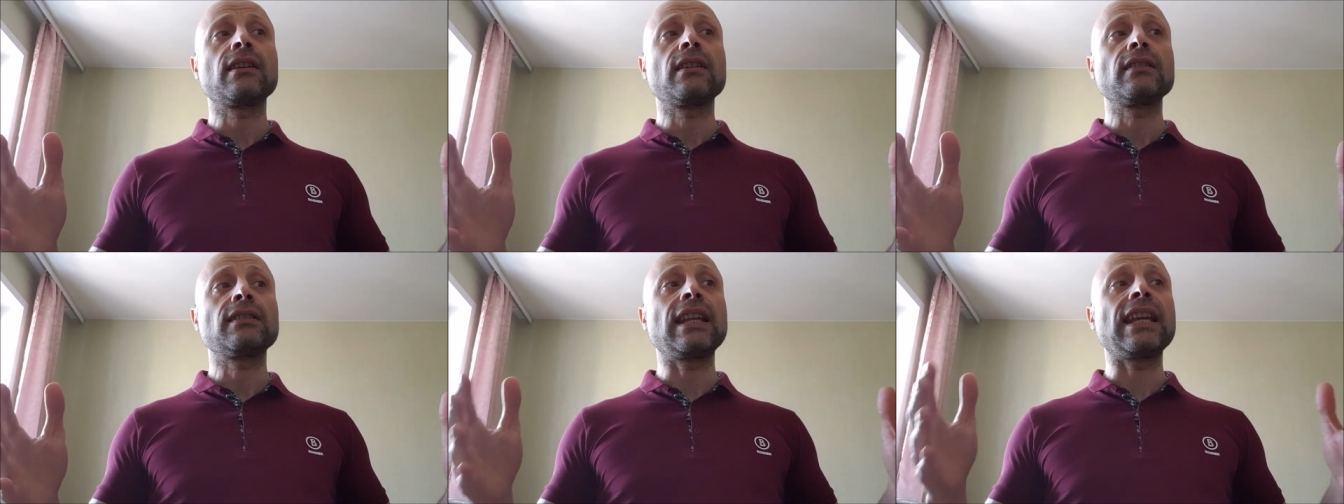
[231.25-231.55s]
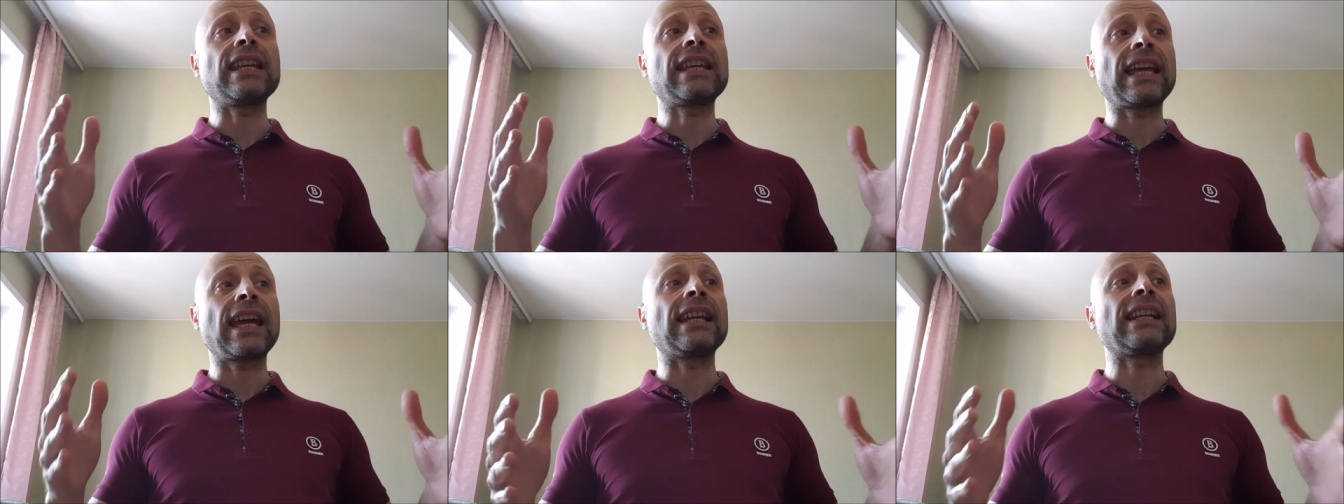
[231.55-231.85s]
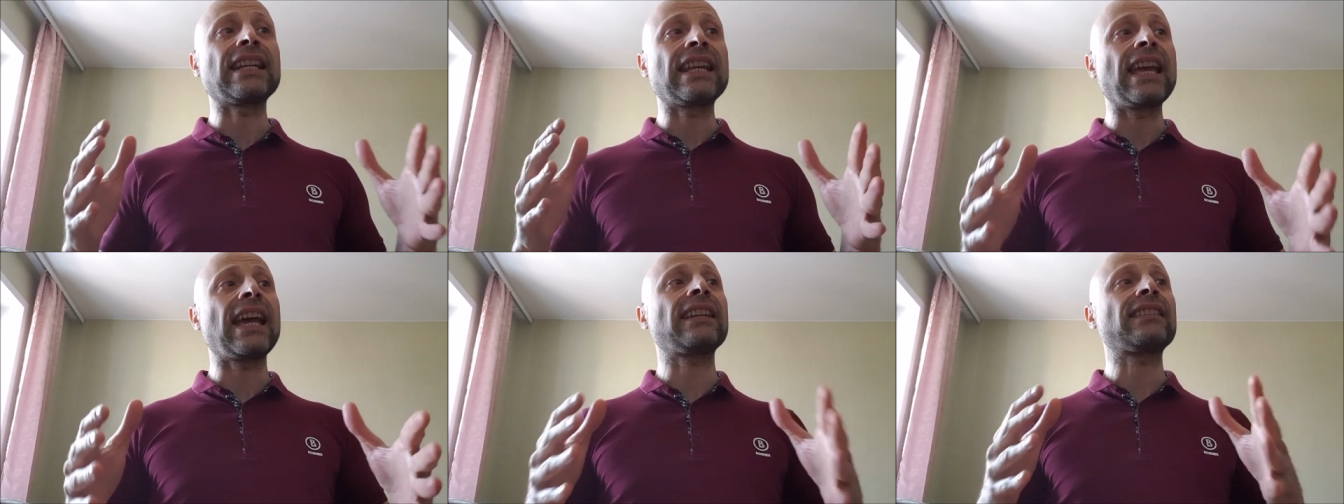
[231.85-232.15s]
they
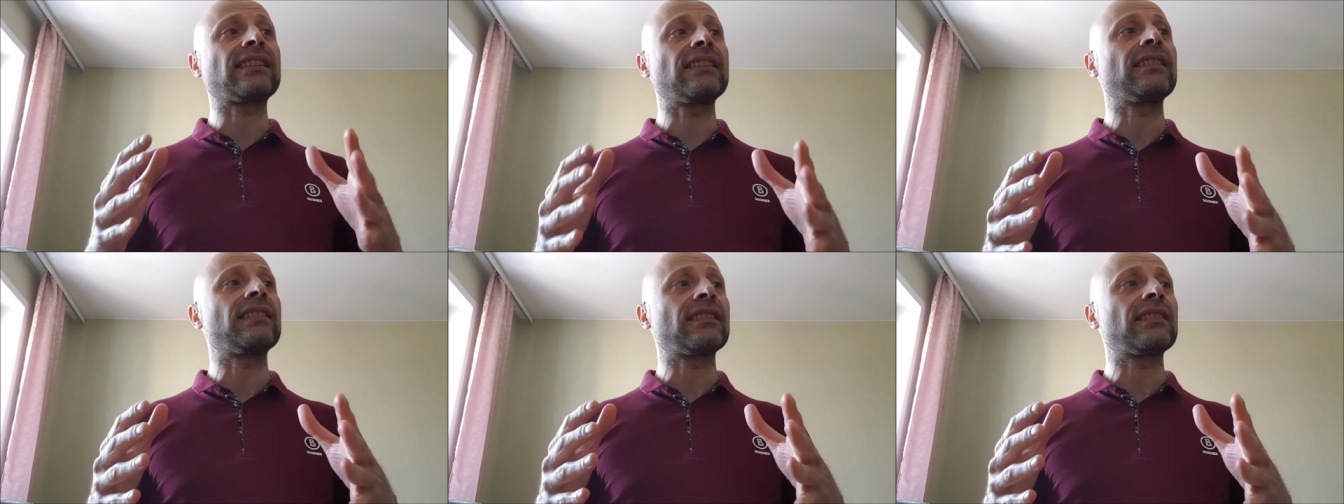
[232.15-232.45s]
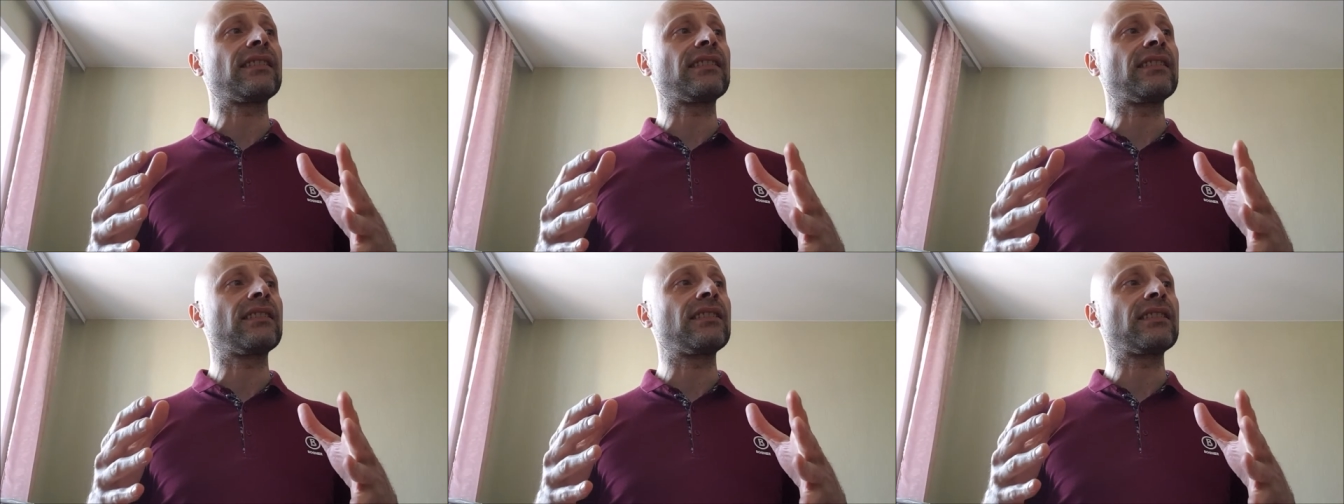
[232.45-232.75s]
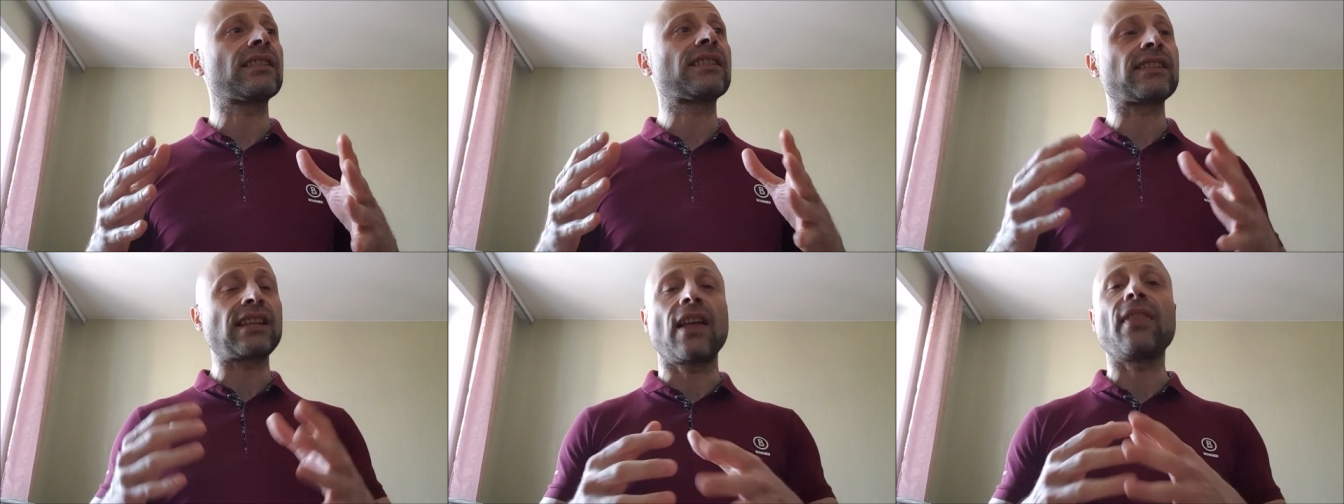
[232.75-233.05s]
can get
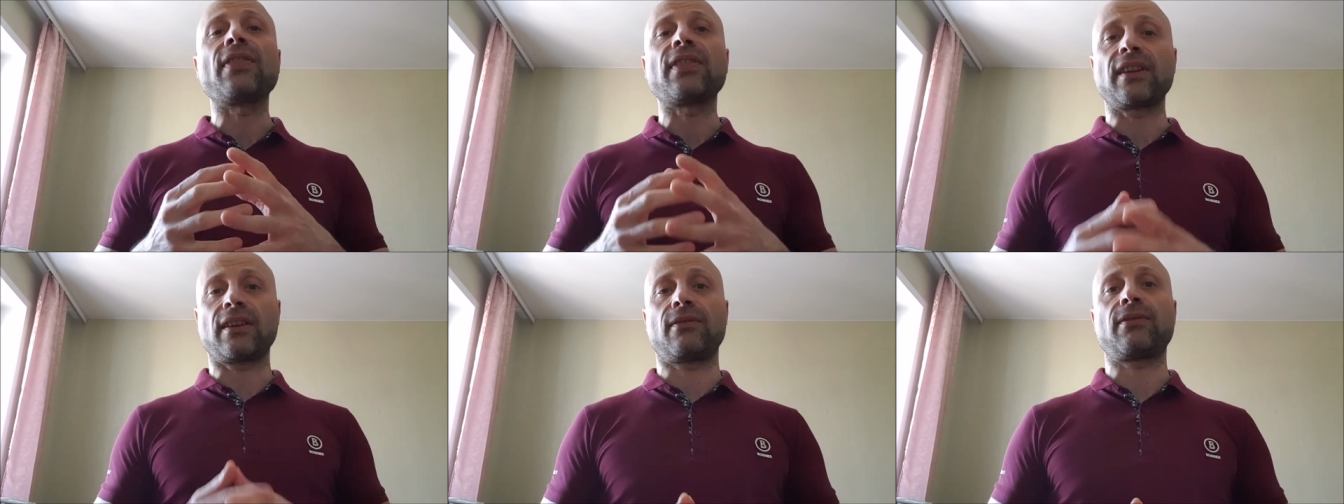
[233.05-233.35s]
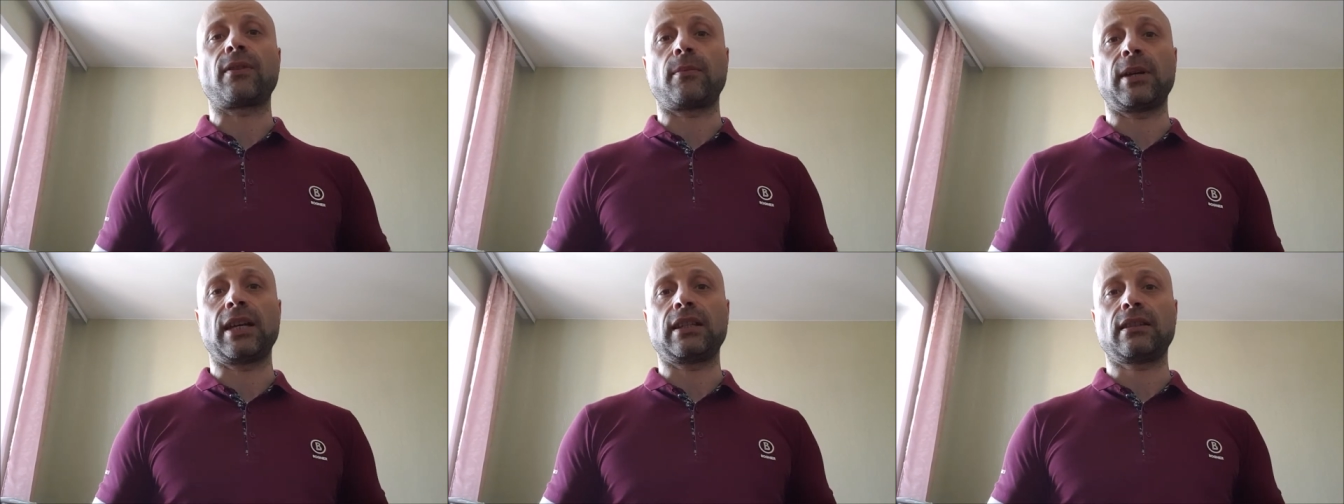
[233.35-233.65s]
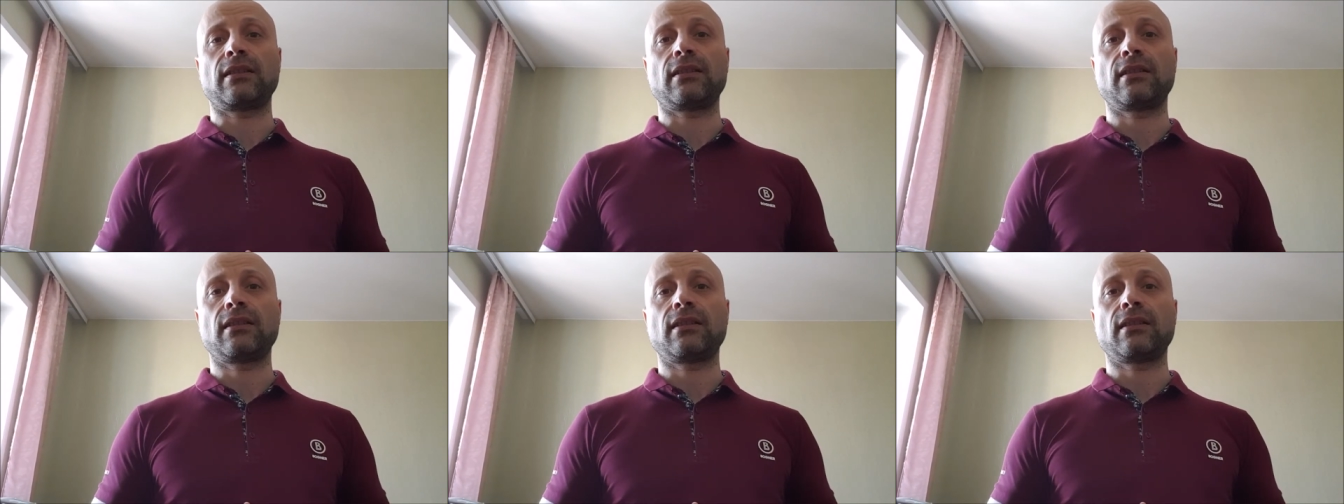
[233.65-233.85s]
something from it.